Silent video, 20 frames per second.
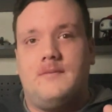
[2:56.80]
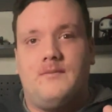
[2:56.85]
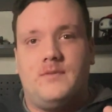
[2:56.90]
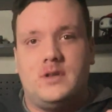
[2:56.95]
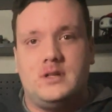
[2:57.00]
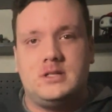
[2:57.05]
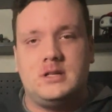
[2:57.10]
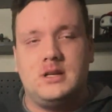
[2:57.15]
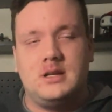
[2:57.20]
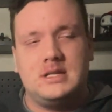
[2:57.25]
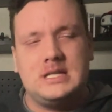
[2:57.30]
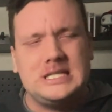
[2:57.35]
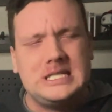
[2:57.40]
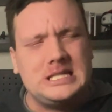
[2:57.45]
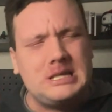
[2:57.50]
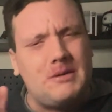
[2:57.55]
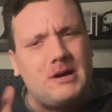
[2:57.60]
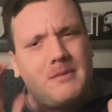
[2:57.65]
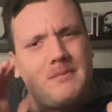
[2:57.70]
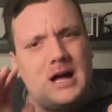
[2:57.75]
So
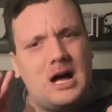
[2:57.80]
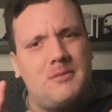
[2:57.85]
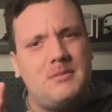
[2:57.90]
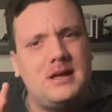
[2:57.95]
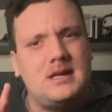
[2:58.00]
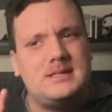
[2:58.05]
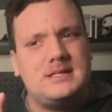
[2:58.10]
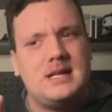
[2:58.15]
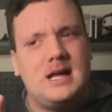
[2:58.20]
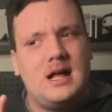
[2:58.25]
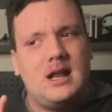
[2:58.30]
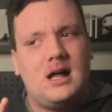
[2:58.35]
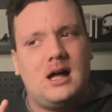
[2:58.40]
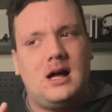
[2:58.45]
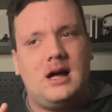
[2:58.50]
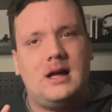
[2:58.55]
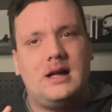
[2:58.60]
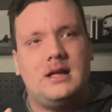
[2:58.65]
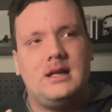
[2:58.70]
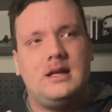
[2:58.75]
something about me is that
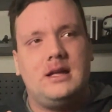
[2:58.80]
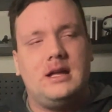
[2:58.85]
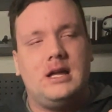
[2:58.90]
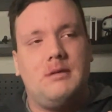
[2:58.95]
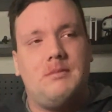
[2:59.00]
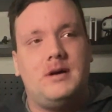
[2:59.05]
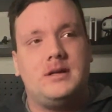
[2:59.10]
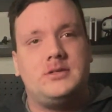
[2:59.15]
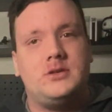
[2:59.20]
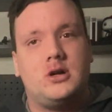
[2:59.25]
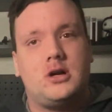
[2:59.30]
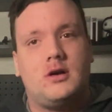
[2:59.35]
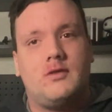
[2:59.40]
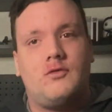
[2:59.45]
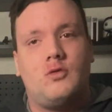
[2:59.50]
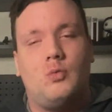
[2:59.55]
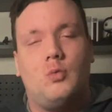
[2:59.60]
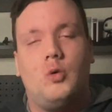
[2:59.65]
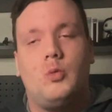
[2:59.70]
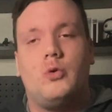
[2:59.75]
I am a sucker
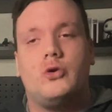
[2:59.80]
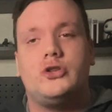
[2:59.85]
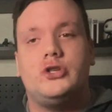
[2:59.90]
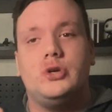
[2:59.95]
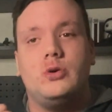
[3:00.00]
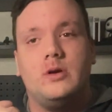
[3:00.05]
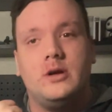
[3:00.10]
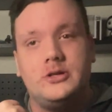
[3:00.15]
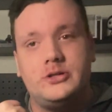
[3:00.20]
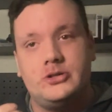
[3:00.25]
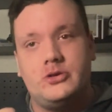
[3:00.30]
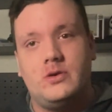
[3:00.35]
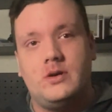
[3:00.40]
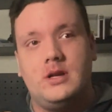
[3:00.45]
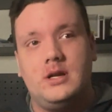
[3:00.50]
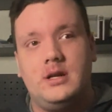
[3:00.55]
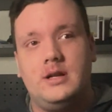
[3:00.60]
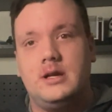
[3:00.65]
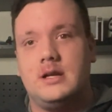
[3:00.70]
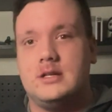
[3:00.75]
for World War II
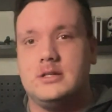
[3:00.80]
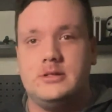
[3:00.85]
history and